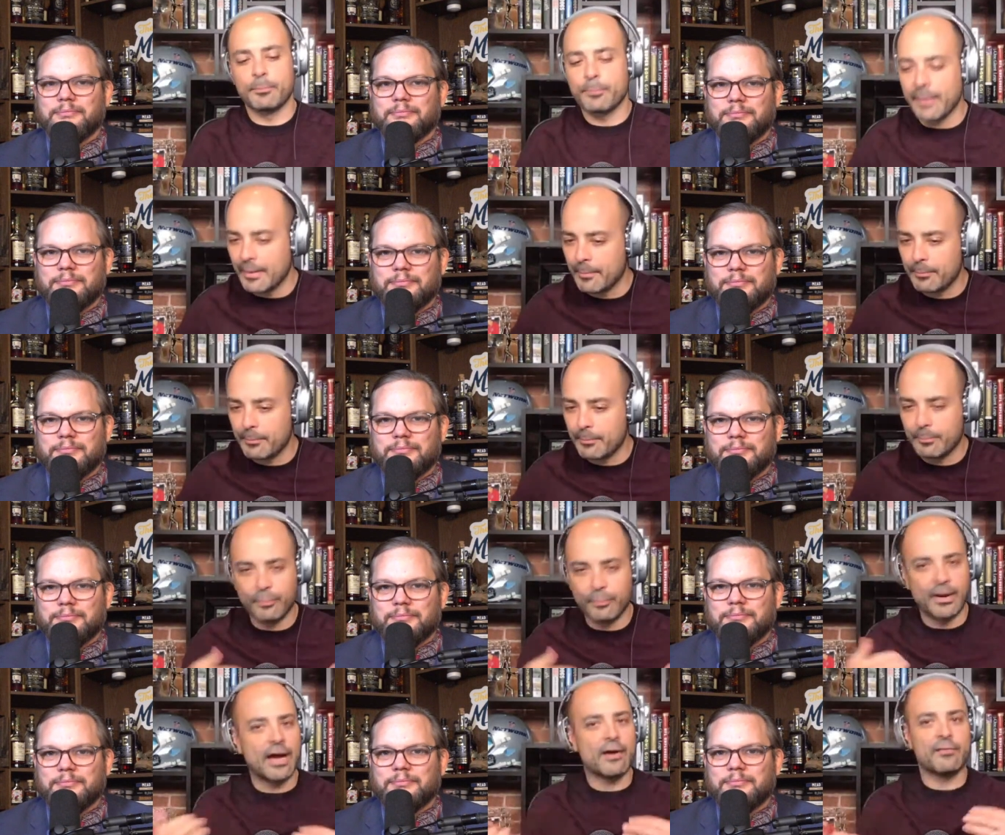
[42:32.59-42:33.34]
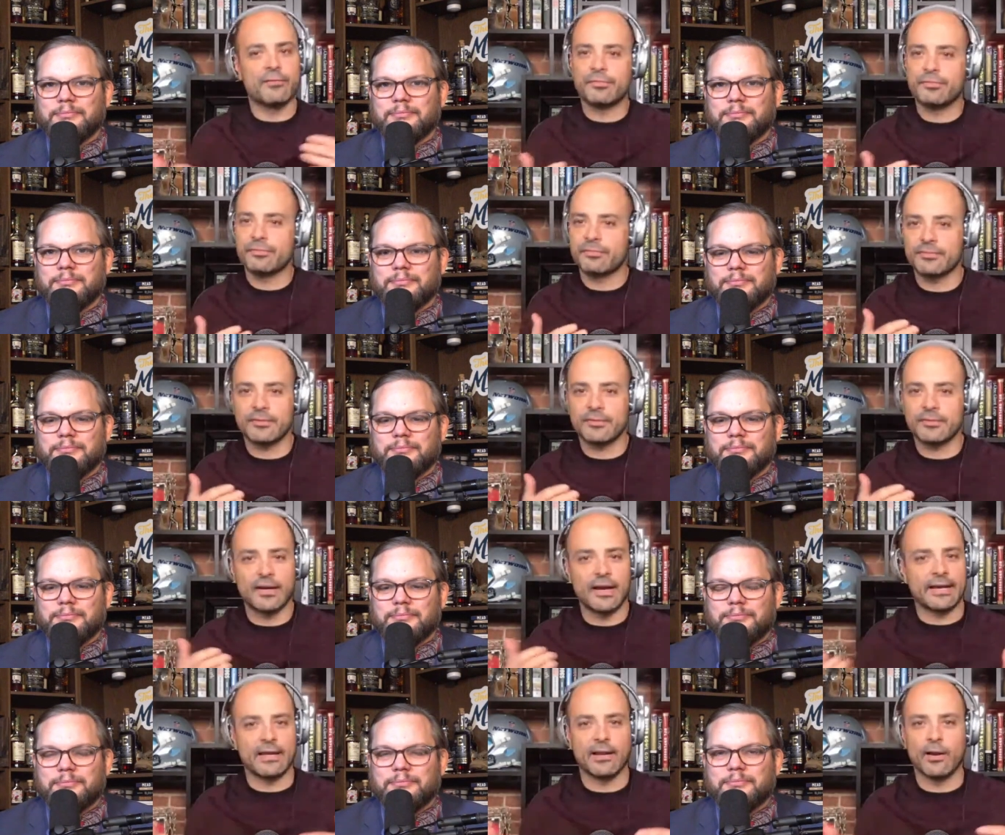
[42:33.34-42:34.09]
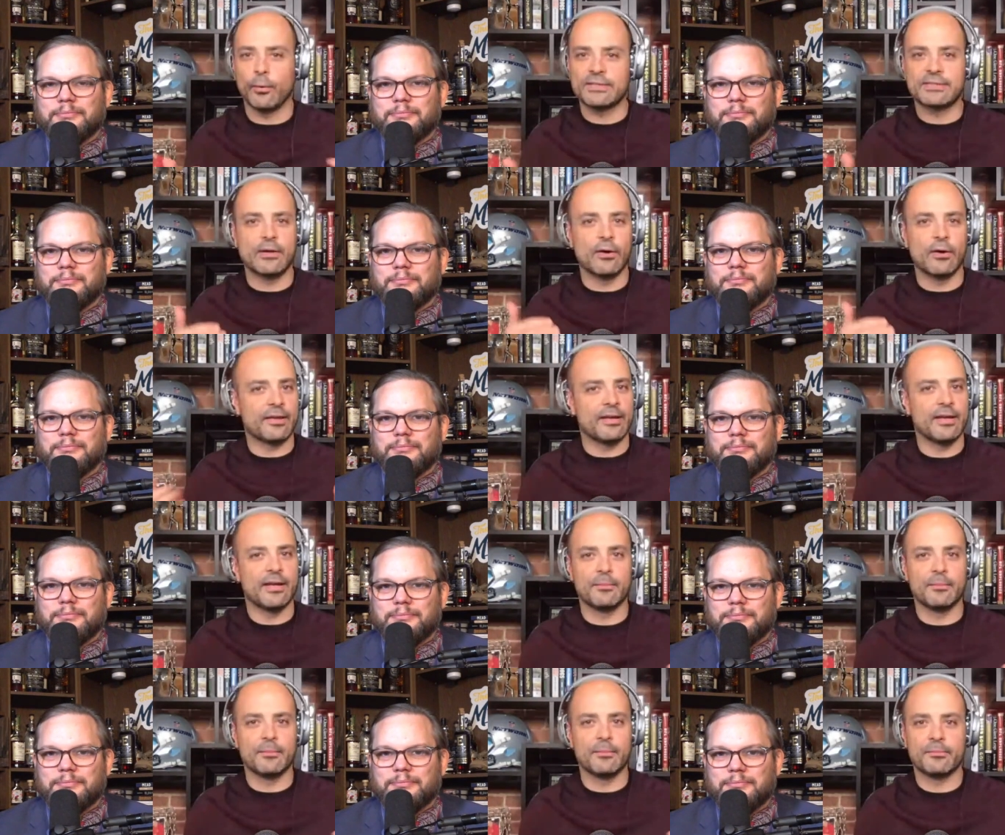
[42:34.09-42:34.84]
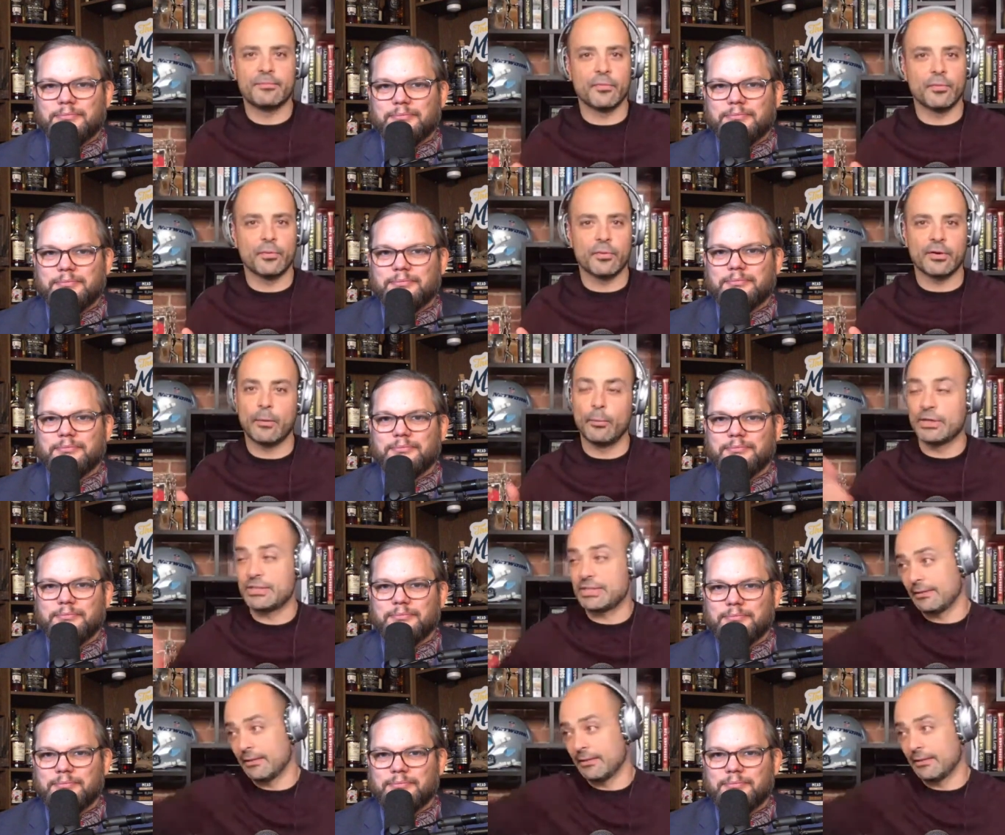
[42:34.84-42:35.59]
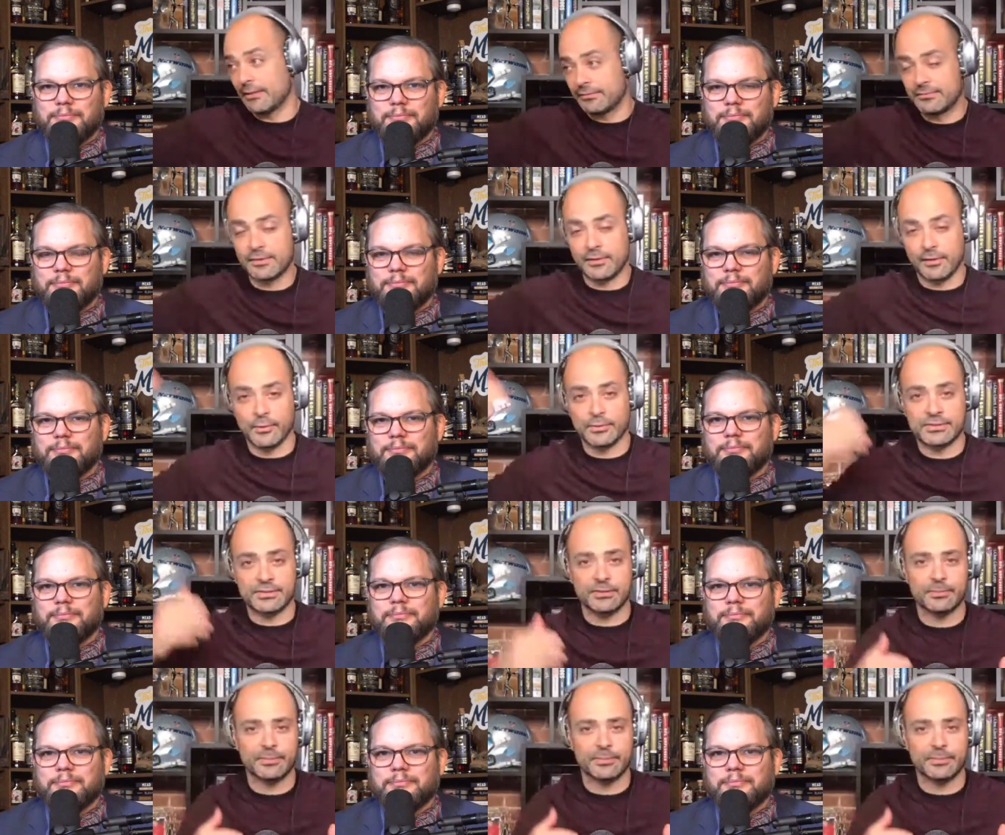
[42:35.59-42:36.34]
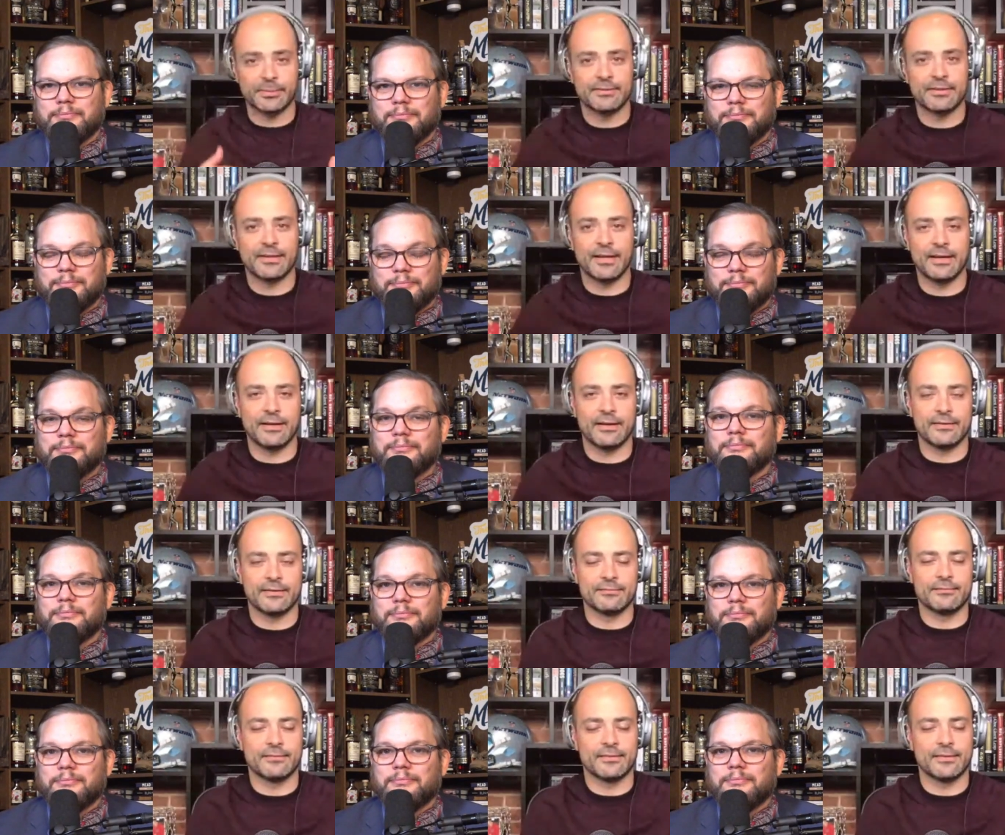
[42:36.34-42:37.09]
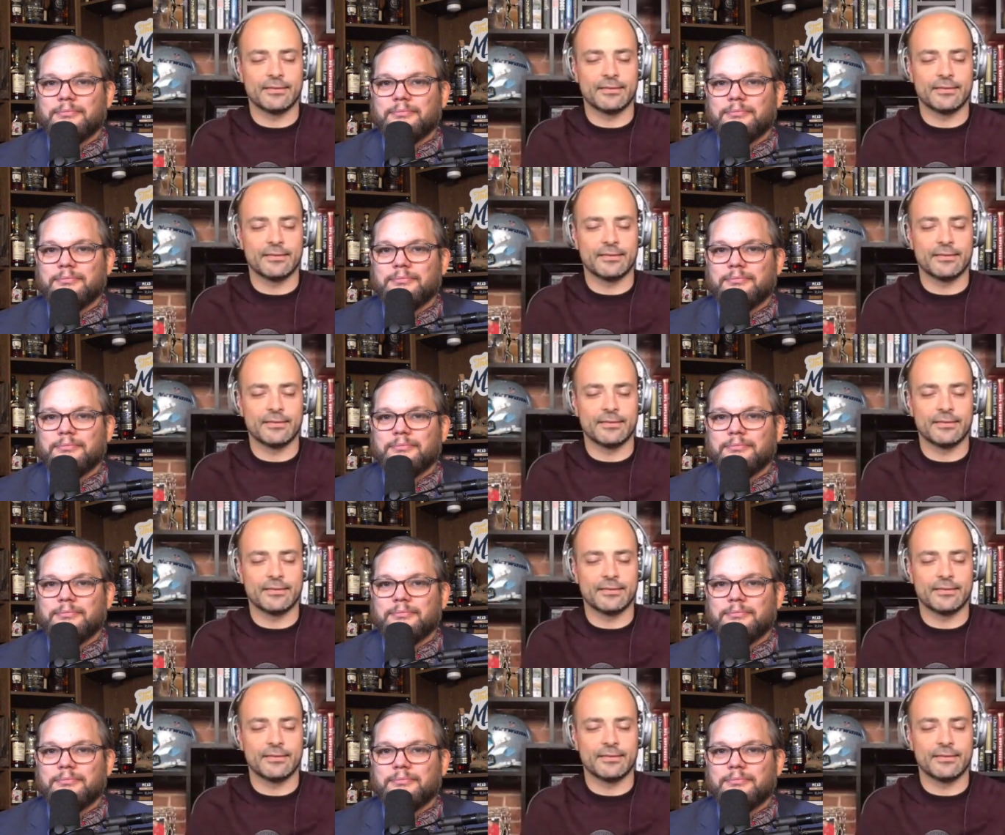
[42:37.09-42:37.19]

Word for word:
Speaker 1: and and Prav, I can always go to him for. I wish he lived closer, but I I,